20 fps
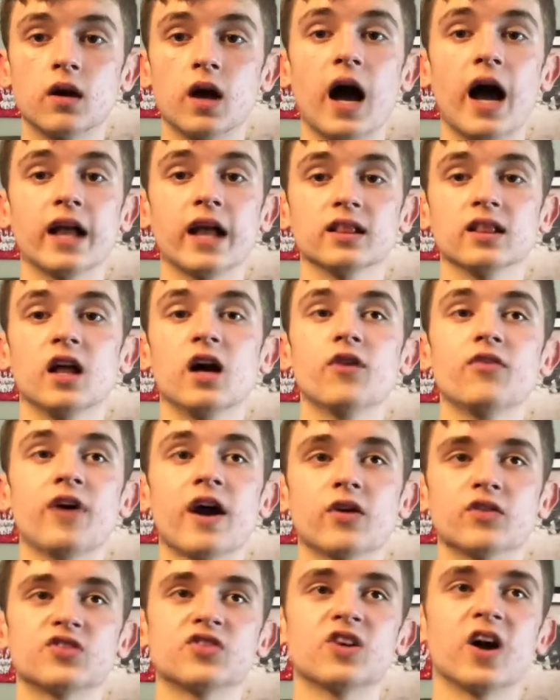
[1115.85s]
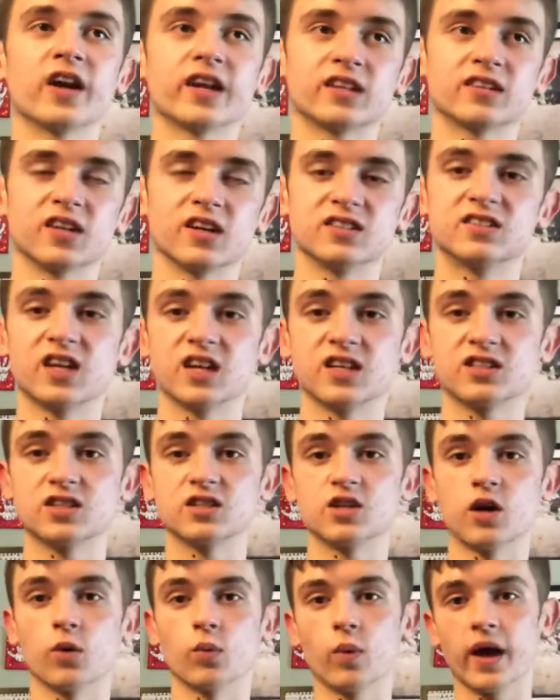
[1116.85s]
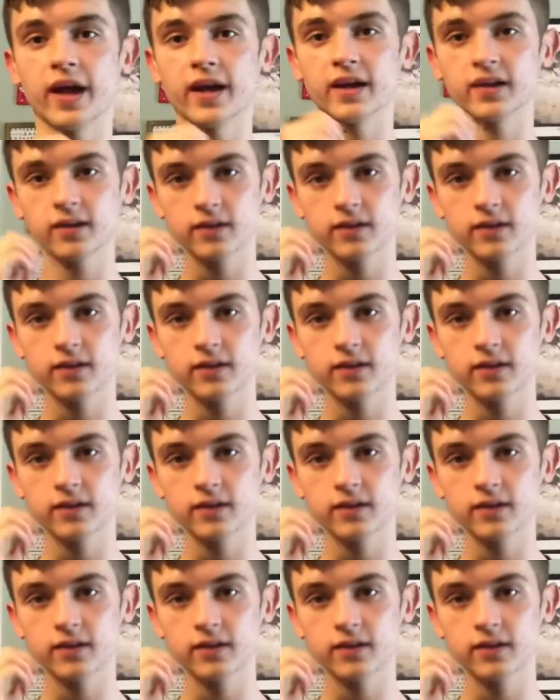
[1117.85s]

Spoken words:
I love how Sonic does things his own way.